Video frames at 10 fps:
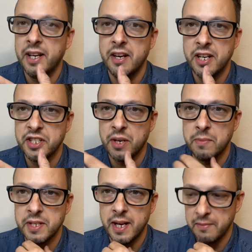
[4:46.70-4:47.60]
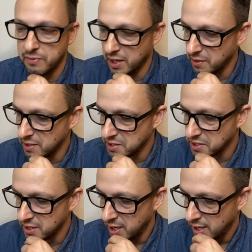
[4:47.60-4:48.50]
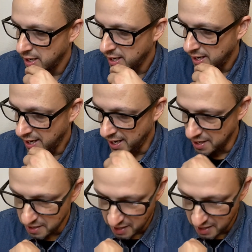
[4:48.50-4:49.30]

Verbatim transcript: a nice summertime fragrance. And